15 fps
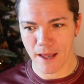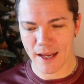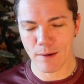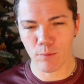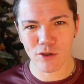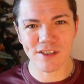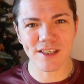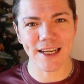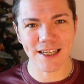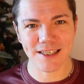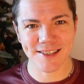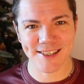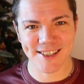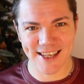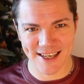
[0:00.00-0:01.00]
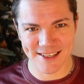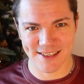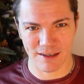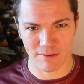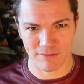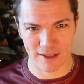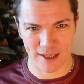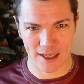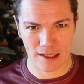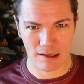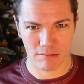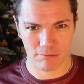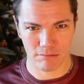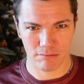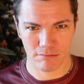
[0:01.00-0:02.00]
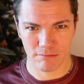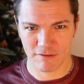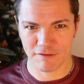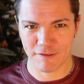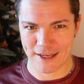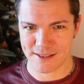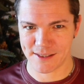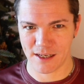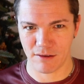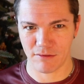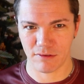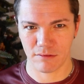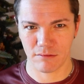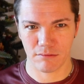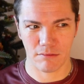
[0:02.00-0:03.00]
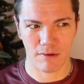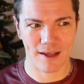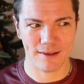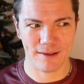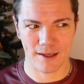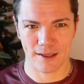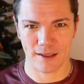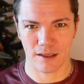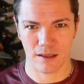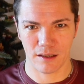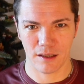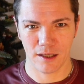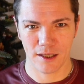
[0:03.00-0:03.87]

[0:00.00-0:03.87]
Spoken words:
It wasn't excessively festive, I think.